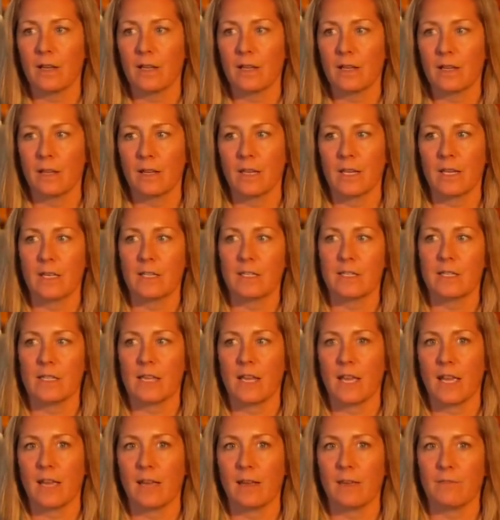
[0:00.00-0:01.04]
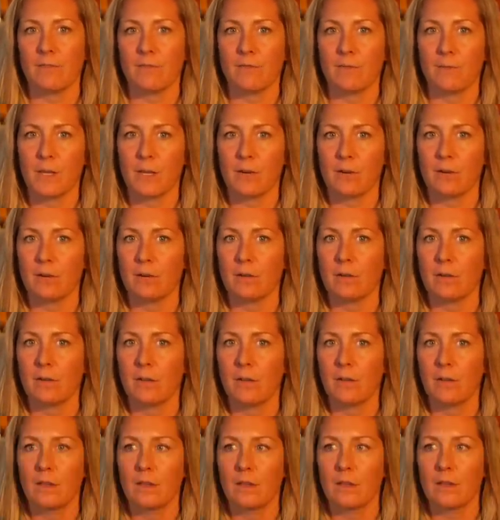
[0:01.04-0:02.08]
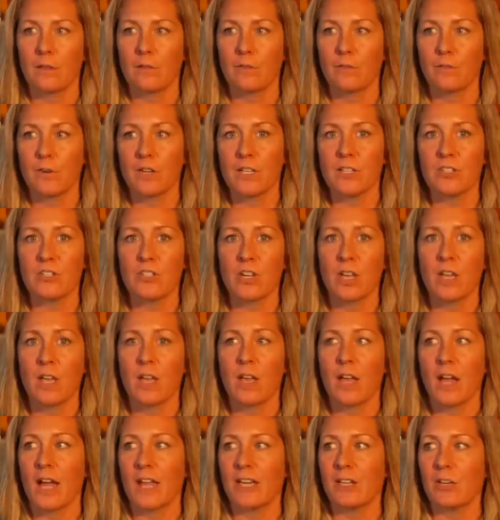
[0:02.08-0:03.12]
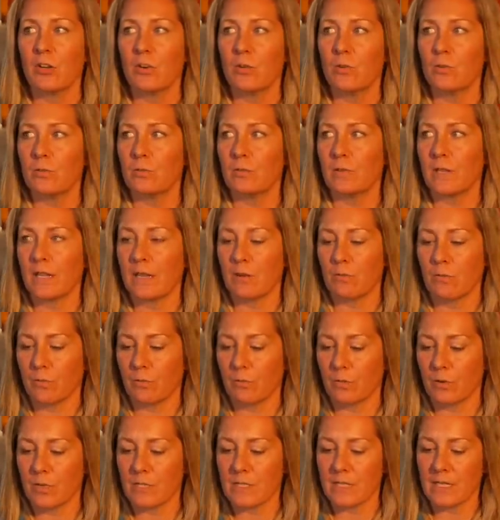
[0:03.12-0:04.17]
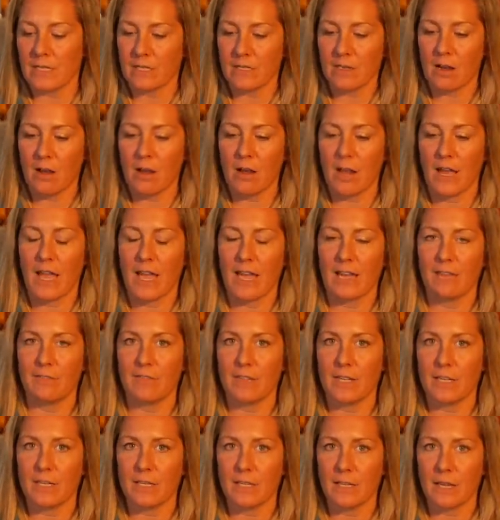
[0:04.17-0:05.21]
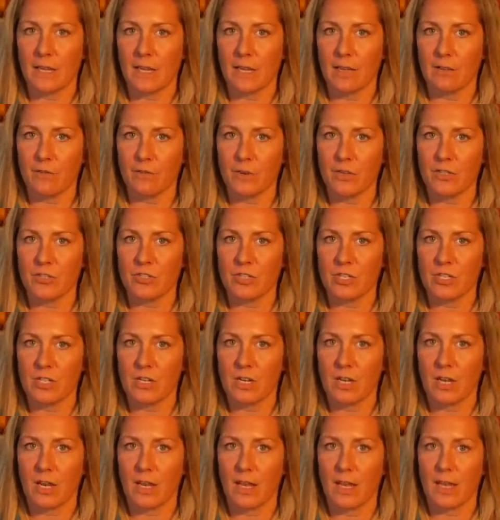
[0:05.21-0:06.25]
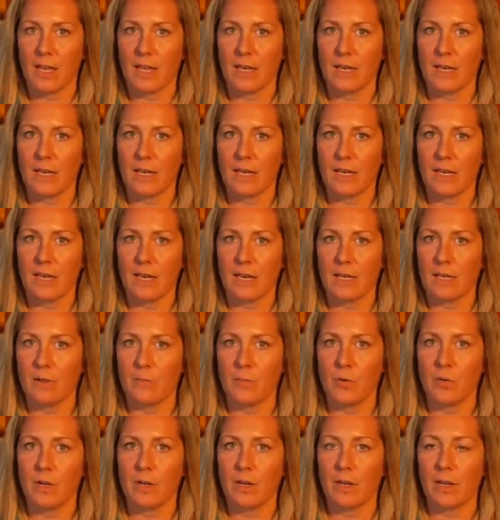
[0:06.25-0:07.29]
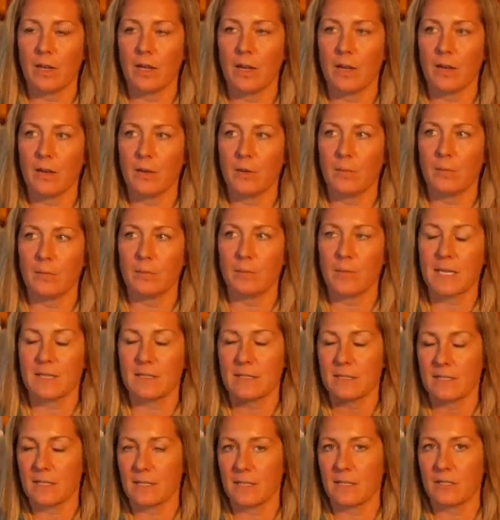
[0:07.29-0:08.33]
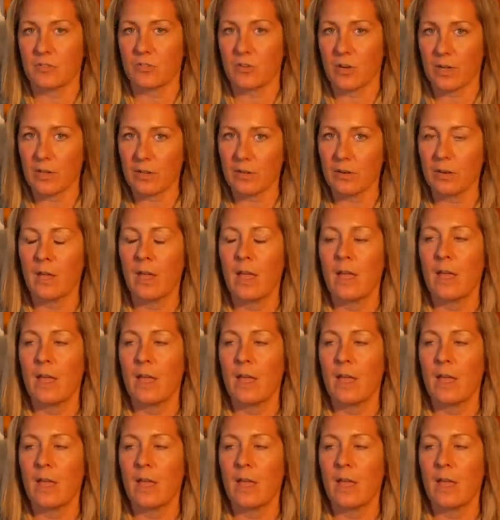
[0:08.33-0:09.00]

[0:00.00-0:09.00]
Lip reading: like to have bigger fridge. I know, like, with Worsley not having a fridge in it anymore, because it's in the trailer,